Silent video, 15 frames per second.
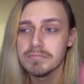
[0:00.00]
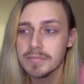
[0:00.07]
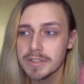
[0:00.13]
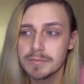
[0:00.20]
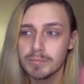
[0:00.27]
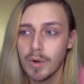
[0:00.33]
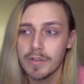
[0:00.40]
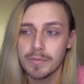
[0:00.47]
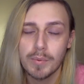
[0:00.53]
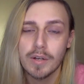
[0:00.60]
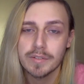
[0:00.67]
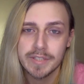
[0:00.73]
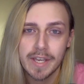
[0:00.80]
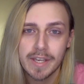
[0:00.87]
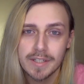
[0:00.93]
It's
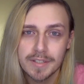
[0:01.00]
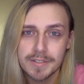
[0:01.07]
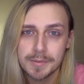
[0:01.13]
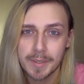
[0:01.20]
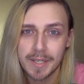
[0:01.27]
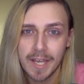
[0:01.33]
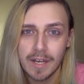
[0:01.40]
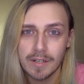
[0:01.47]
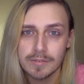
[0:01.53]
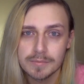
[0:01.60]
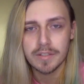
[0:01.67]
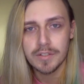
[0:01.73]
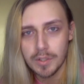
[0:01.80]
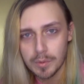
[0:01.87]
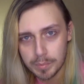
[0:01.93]
worthwhile taking into account.
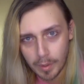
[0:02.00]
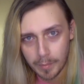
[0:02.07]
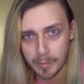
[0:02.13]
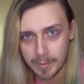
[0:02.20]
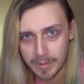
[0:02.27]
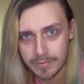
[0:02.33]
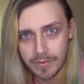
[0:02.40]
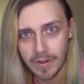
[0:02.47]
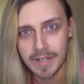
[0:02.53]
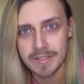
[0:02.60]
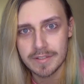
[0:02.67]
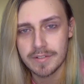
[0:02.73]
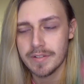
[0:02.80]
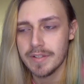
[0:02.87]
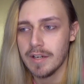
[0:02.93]
You'll probably
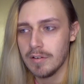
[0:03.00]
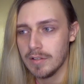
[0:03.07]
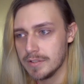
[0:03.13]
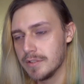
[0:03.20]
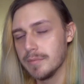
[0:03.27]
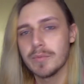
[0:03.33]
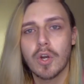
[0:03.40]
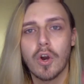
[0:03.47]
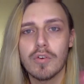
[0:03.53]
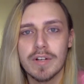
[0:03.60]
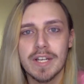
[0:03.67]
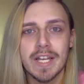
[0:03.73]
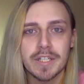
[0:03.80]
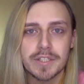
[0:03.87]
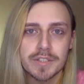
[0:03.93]
find that there are some
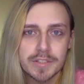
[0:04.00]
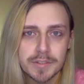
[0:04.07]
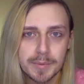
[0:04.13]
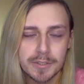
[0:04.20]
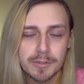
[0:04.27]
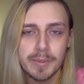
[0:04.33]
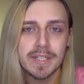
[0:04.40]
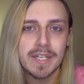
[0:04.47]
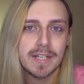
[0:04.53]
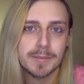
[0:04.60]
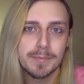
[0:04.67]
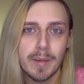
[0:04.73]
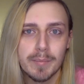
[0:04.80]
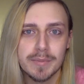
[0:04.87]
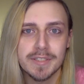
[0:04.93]
correlations between
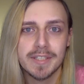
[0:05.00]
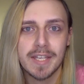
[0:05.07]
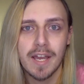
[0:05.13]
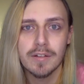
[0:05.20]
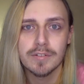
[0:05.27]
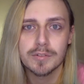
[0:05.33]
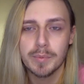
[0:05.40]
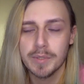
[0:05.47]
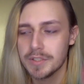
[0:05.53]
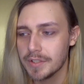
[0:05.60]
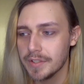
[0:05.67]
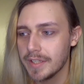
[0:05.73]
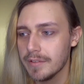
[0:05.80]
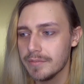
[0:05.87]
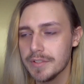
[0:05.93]
ex-members' accounts which
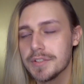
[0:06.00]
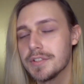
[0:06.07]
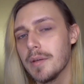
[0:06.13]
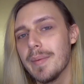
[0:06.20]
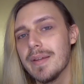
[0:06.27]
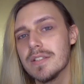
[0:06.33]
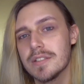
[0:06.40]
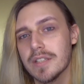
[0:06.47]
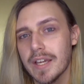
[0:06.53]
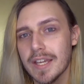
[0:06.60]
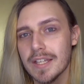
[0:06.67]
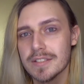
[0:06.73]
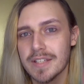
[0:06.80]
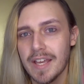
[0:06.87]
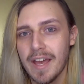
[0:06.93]
could give you some insight
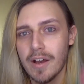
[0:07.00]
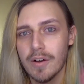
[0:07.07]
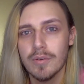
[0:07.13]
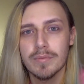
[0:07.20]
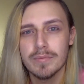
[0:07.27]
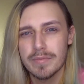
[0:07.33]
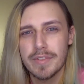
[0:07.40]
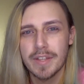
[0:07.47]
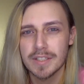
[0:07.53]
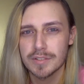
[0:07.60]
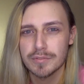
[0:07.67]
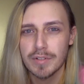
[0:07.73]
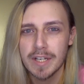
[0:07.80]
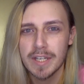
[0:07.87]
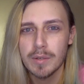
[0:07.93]
into how things
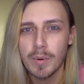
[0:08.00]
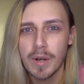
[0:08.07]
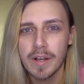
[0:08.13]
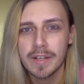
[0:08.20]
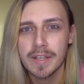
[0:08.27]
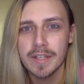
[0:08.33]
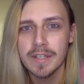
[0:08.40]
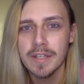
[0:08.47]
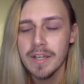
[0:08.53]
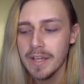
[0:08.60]
are really working